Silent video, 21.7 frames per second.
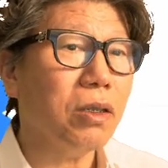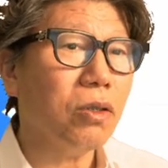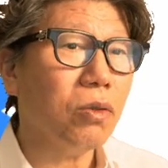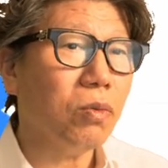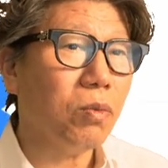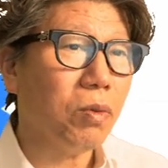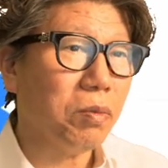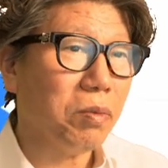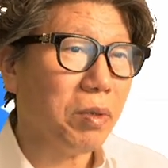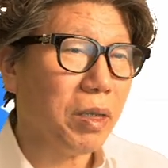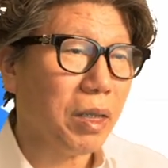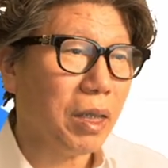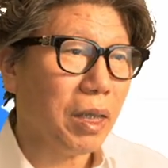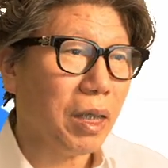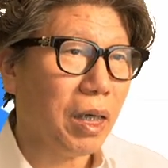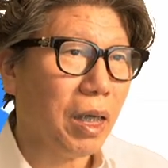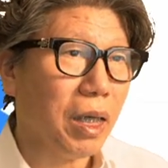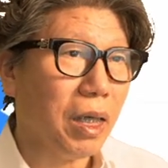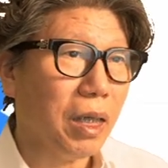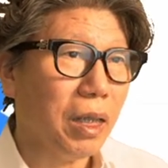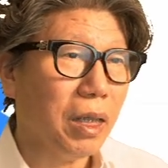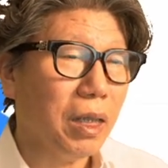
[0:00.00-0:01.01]
and in the
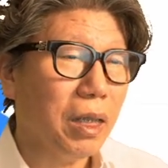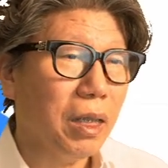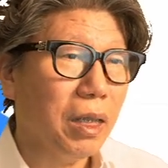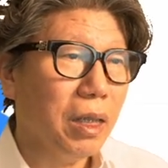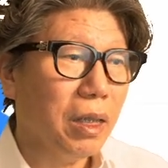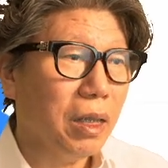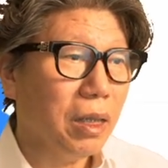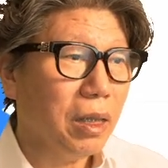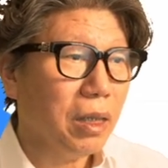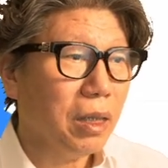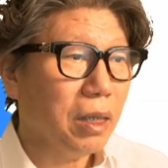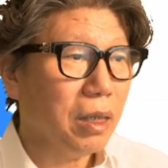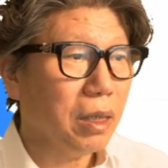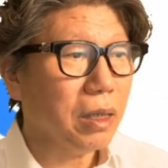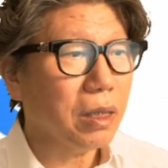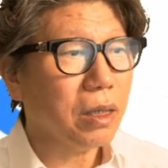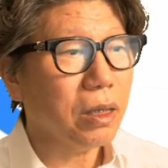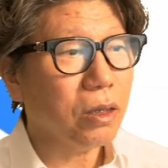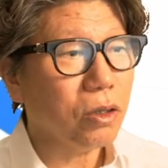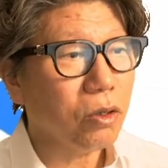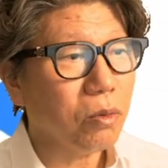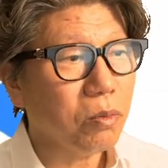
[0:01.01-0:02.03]
next session,
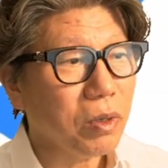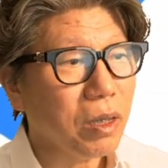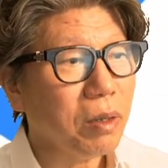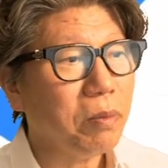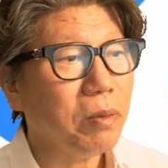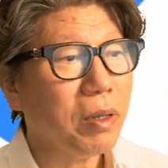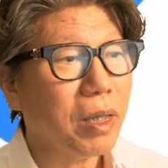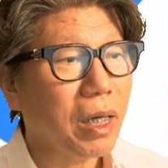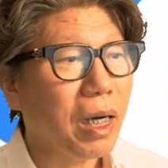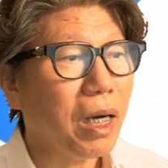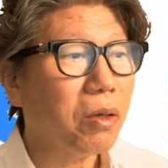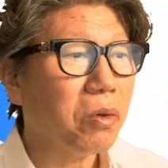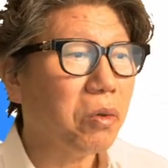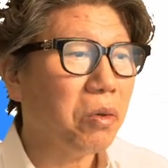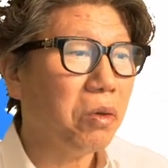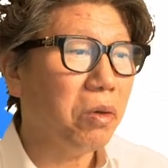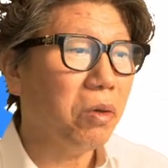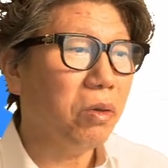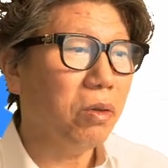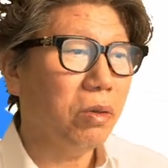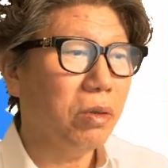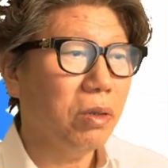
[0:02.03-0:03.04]
we will explain the
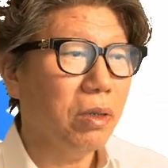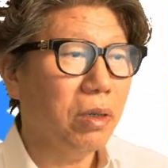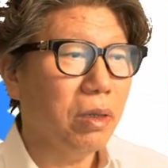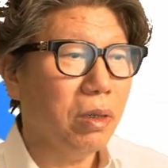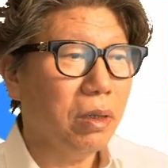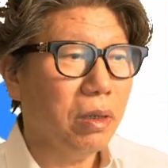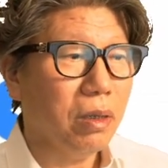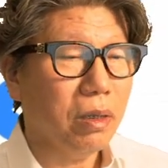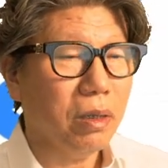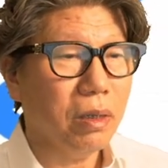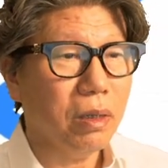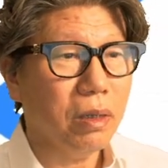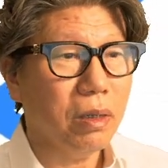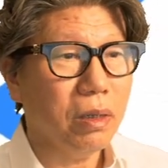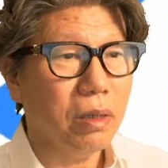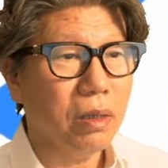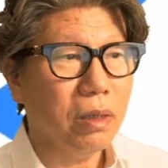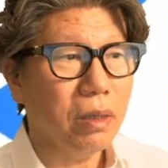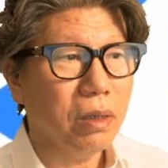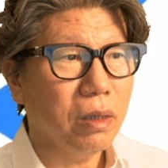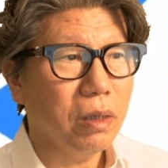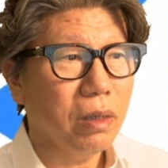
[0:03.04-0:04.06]
necessary concept of the
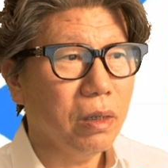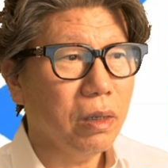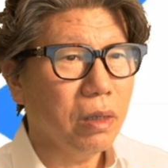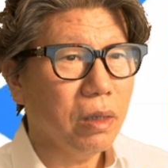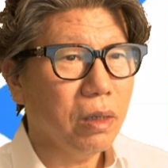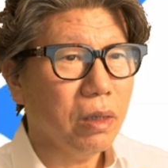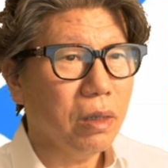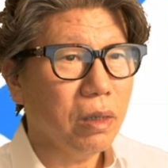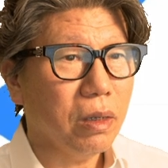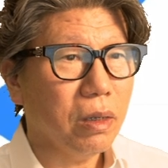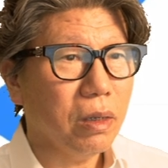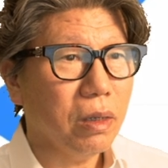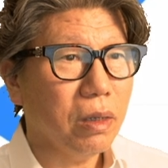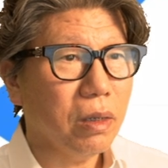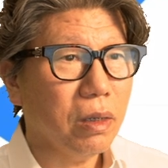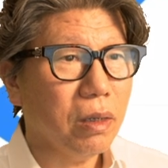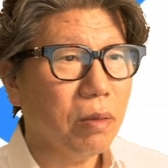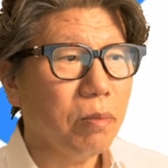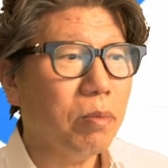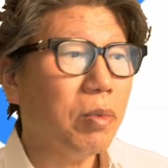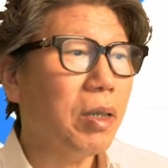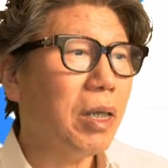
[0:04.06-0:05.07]
maximum-minimum
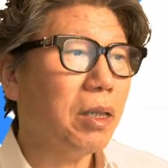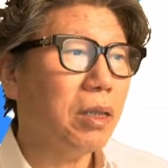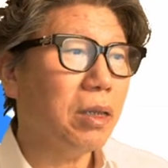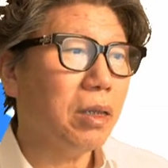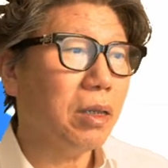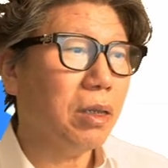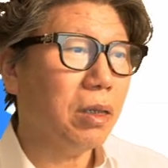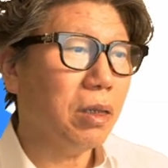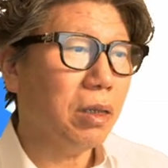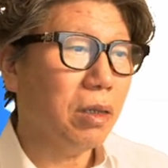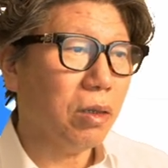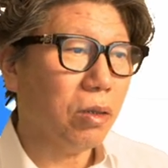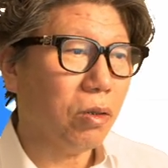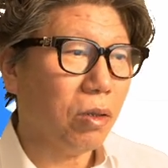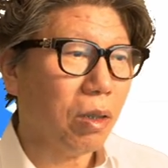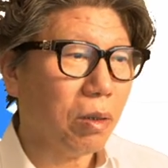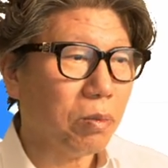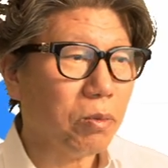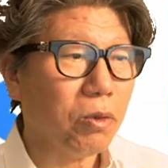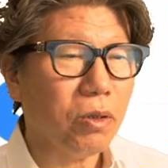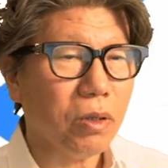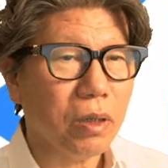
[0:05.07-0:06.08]
law and conclude
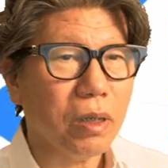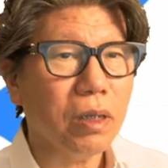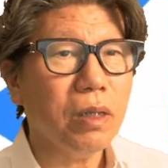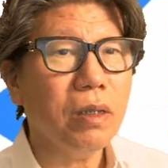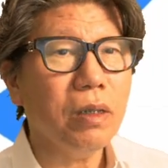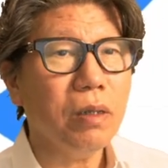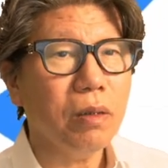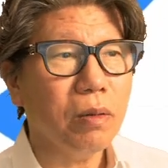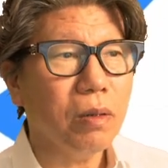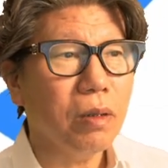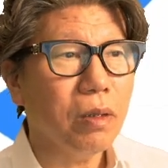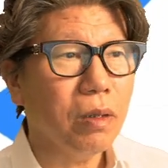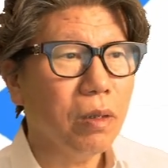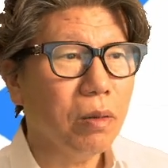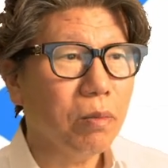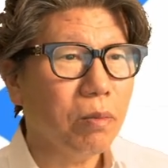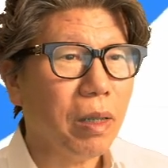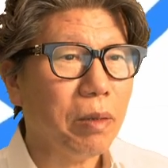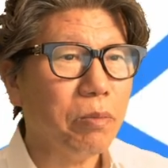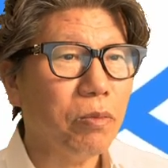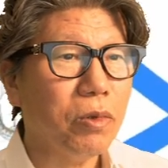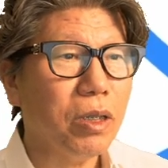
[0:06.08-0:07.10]
the lecture on
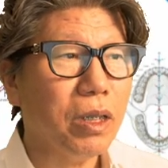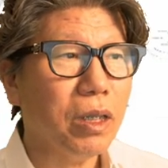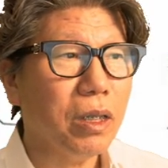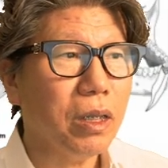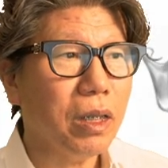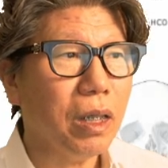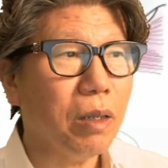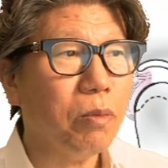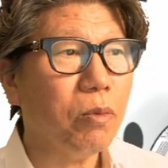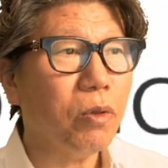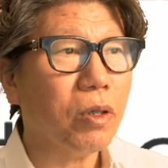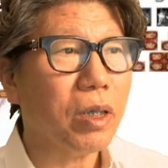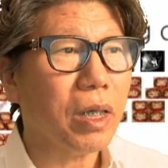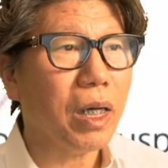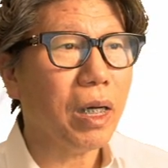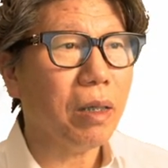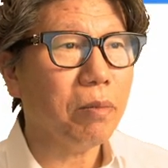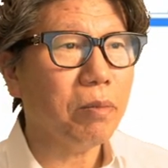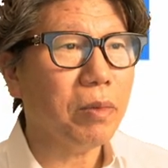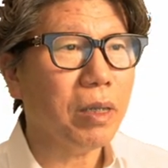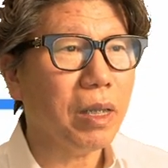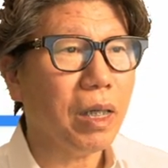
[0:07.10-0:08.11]
implant occlusal
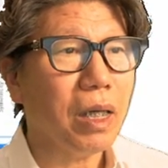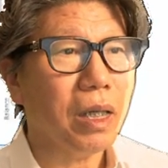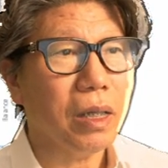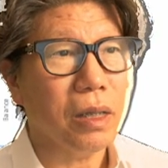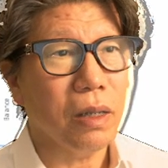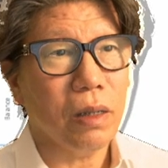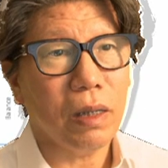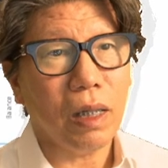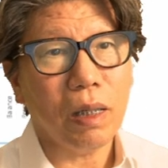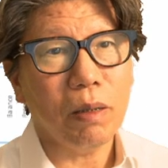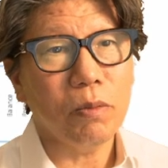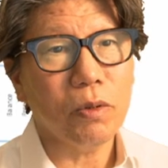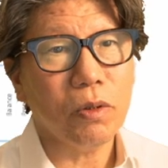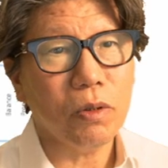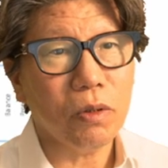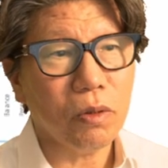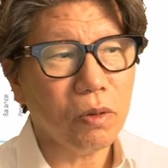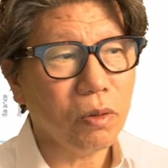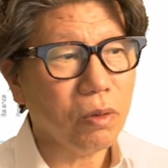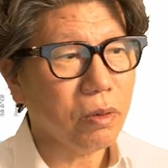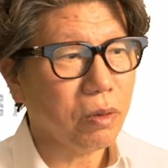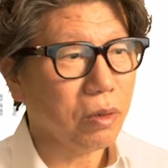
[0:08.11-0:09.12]
adjustments. Today,
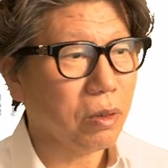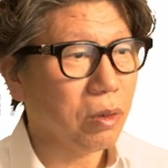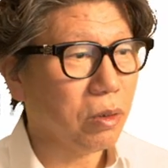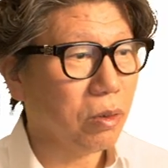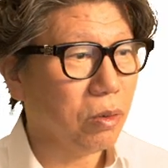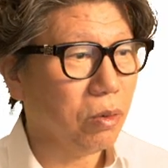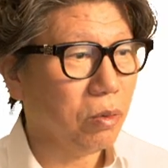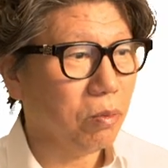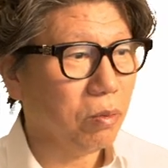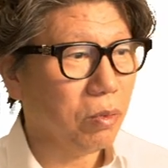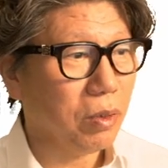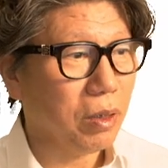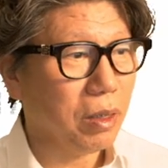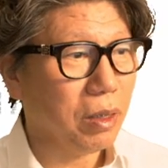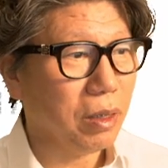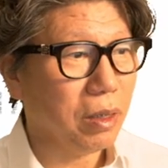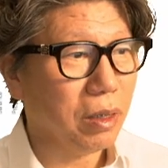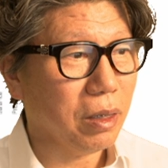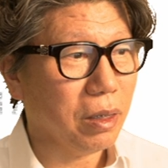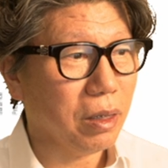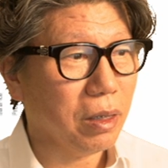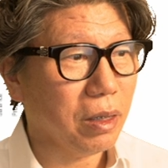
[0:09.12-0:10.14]
I discussed
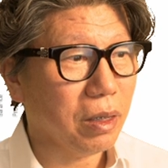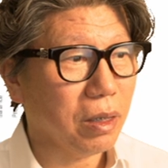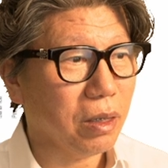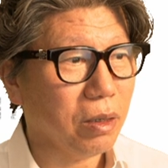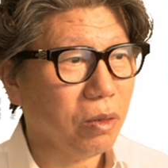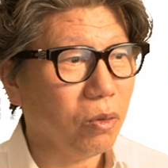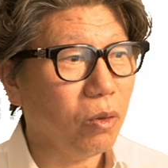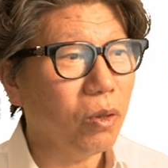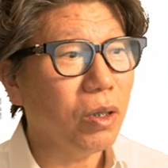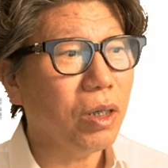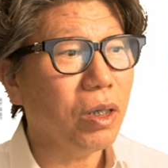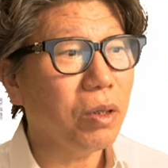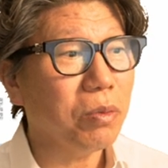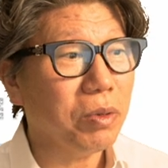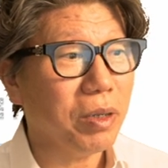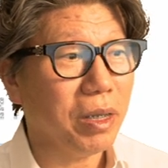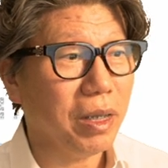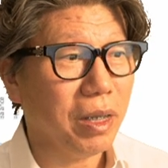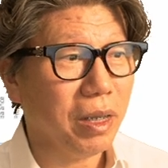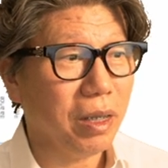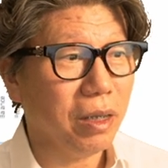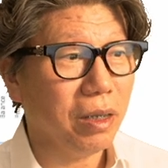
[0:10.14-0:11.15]
eccentric occlusal
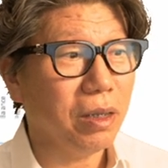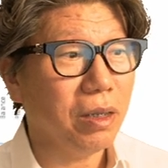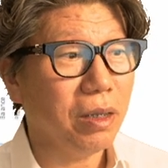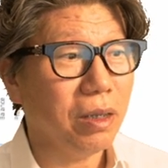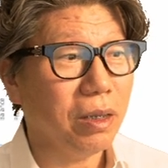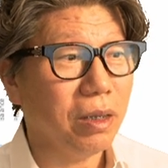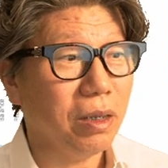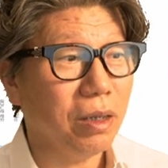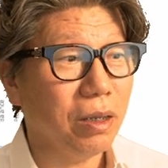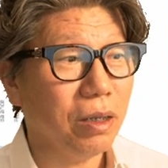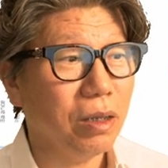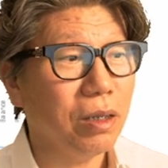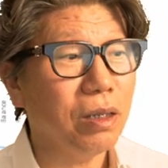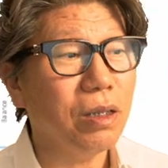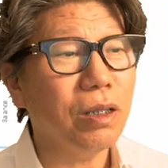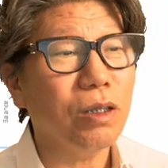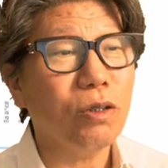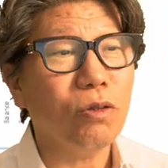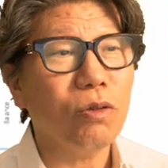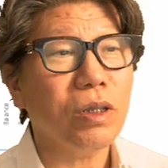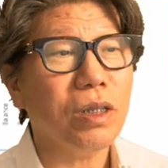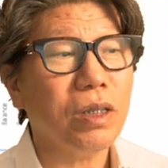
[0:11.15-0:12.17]
adjustments,
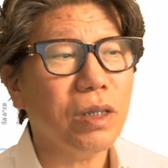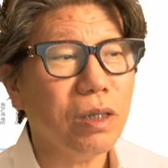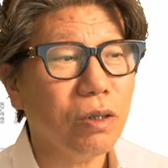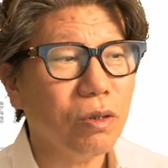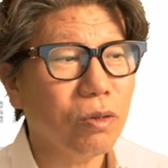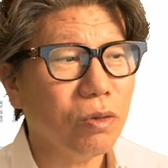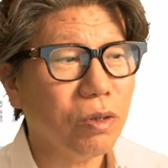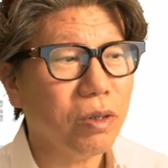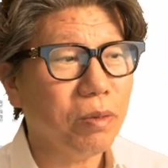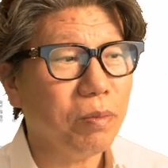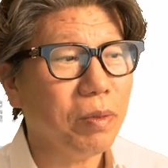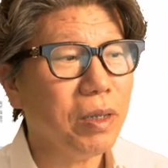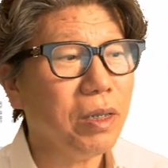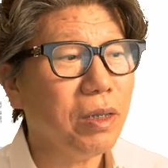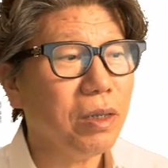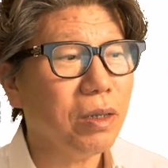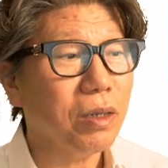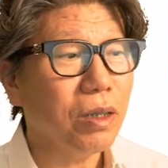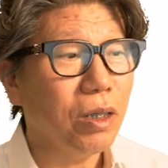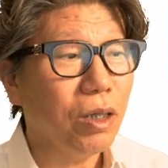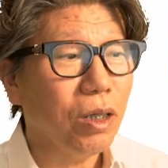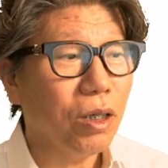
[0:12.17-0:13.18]
and I hope you understood
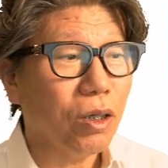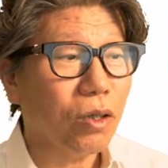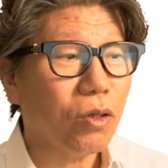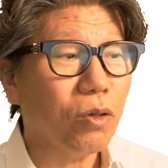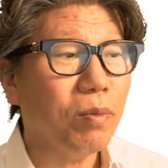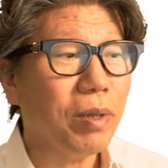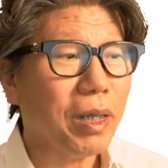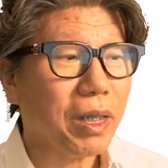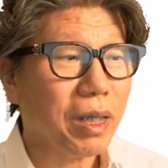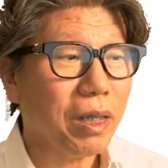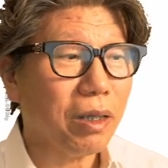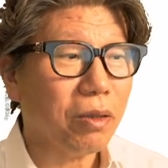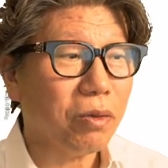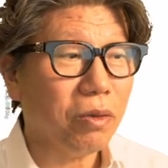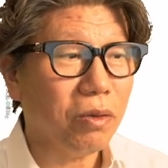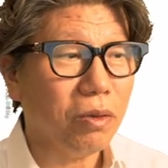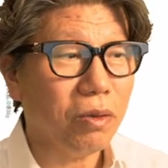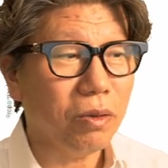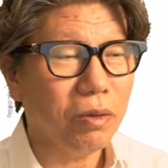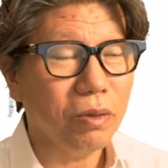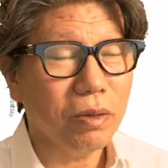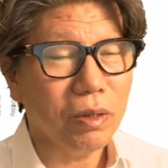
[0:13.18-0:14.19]
without any
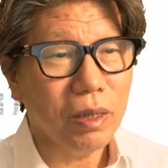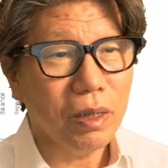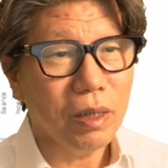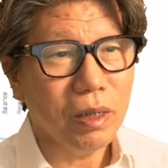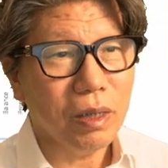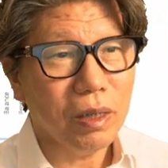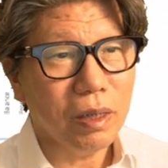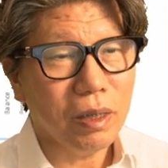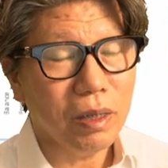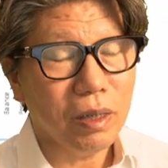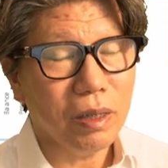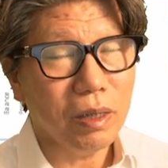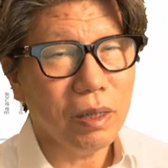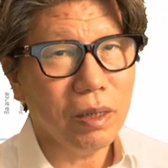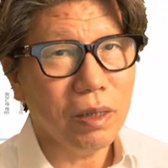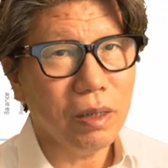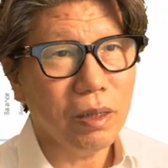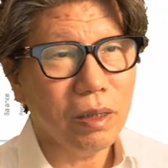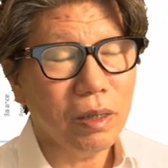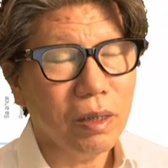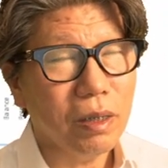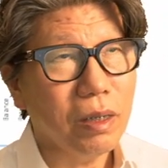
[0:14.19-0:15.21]
misunderstandings.
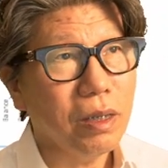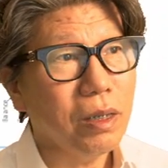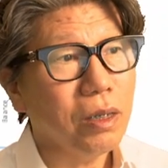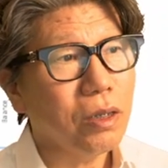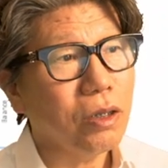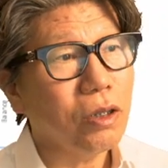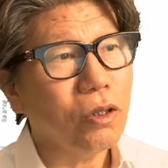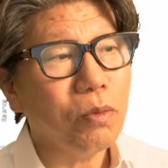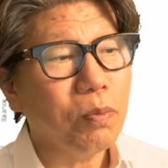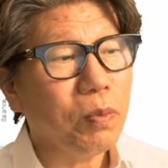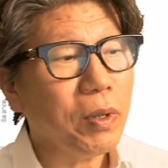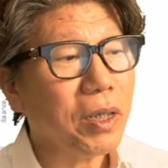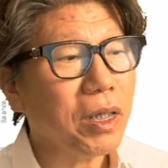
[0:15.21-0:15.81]
I also have no